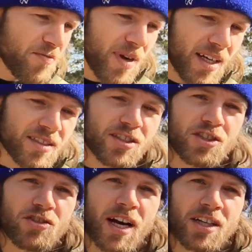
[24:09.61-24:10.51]
of mass
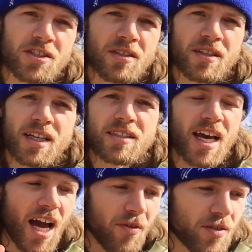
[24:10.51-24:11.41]
distraction. That's
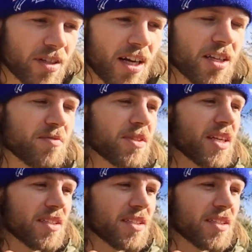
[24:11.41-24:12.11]
advertisement.